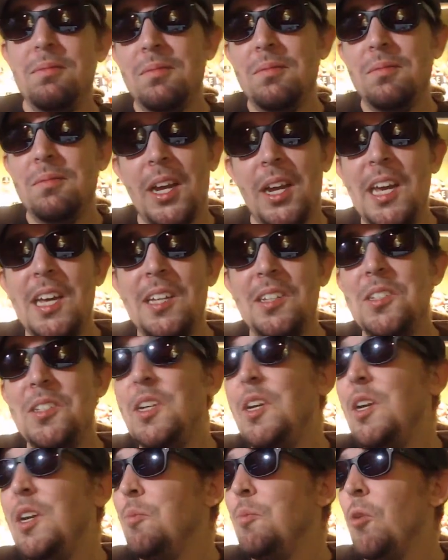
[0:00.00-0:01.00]
I can't see
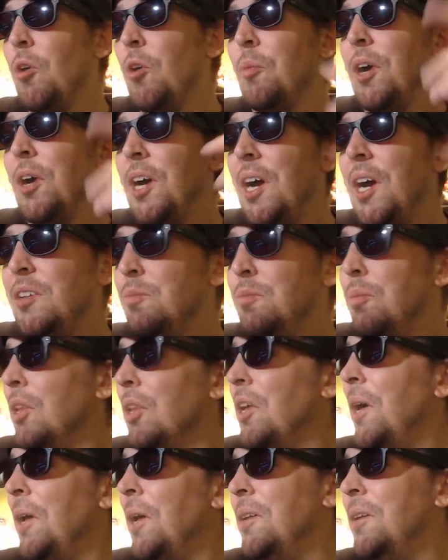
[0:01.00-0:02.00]
anymore. My eyes
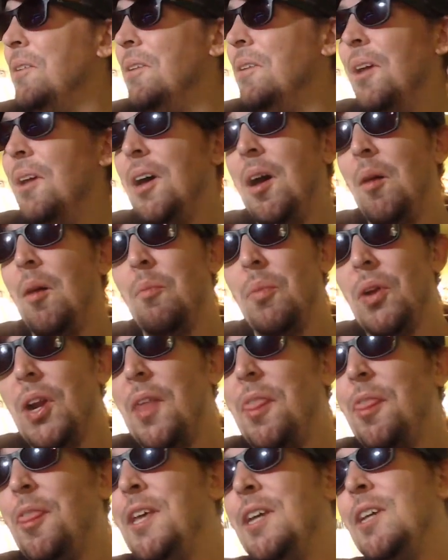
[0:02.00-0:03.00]
bled. But I
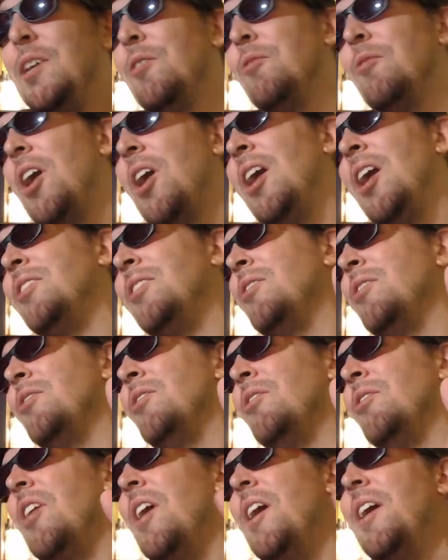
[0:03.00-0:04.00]
think your rosters
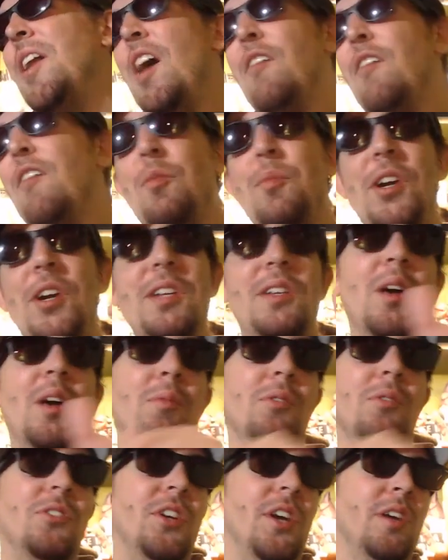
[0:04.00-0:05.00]
are right. Everybody
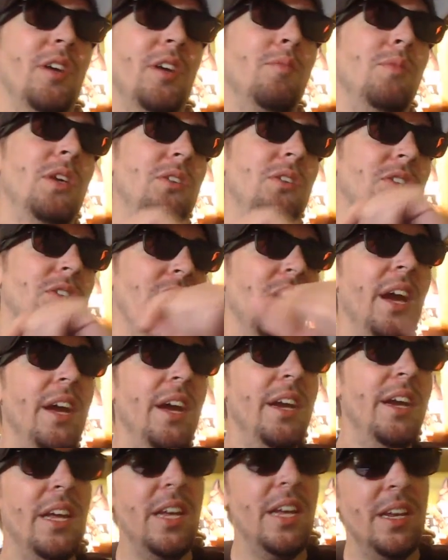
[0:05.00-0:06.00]
double check me. Sign
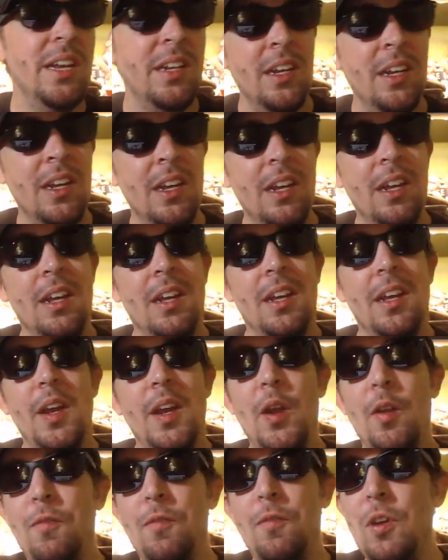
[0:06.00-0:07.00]
in.
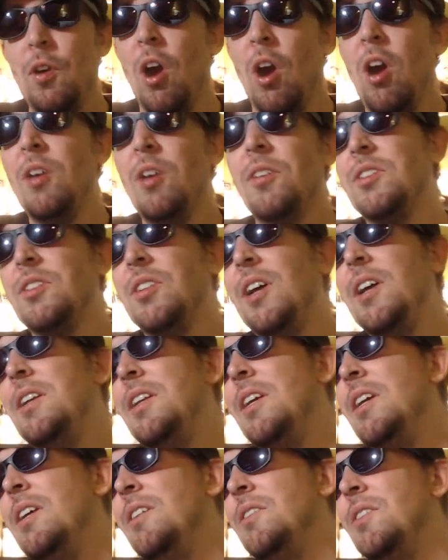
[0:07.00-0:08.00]
And if you aren't signed
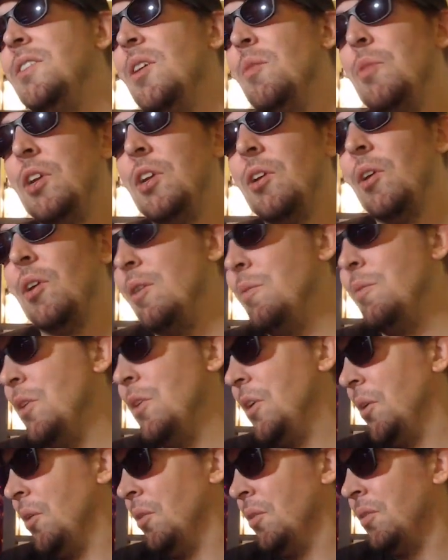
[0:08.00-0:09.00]
in, send me your
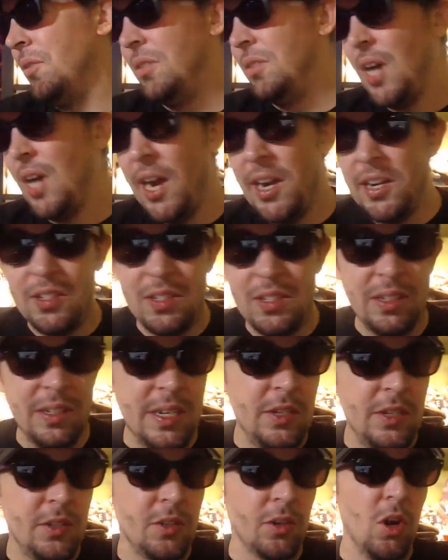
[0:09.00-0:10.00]
email. Dynasty
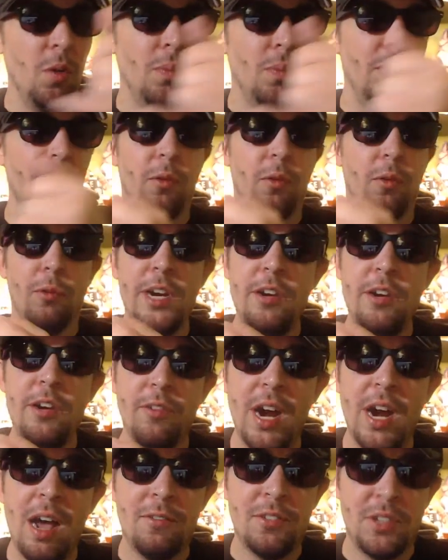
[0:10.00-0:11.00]
leagues are open. The
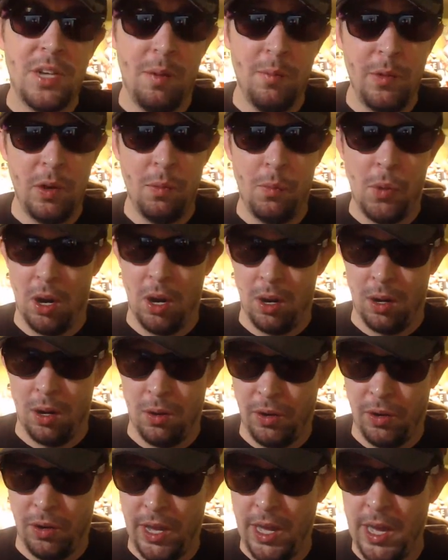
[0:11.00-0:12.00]
redraft's coming tomorrow,
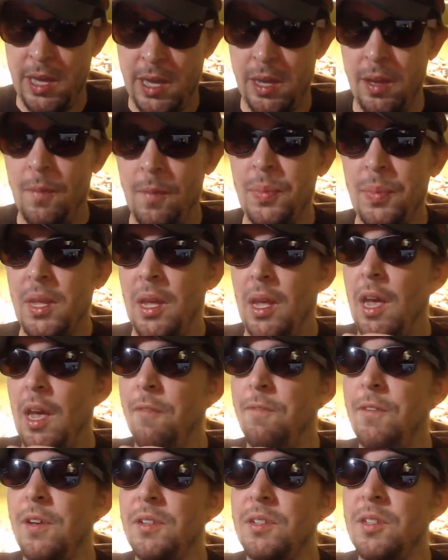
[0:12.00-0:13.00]
okay?
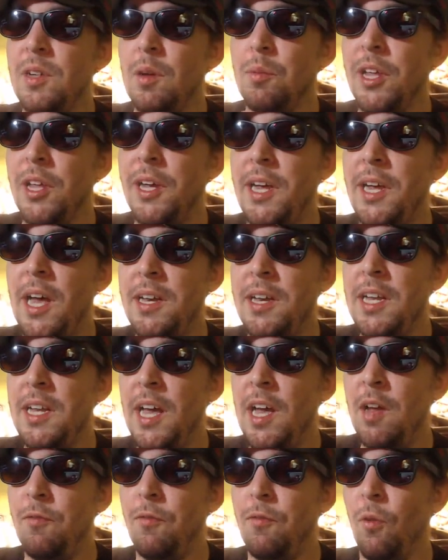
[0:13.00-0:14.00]
FSAA
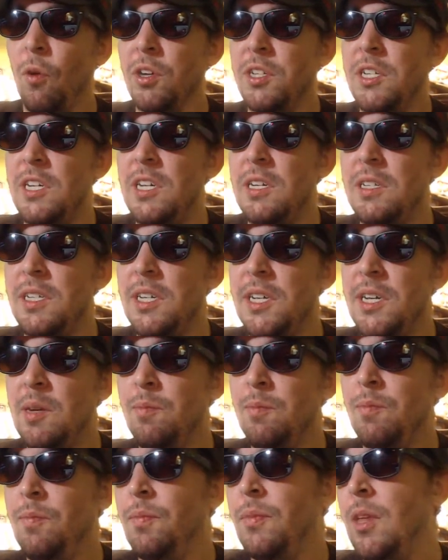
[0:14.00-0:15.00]
head-to-head, 14 team.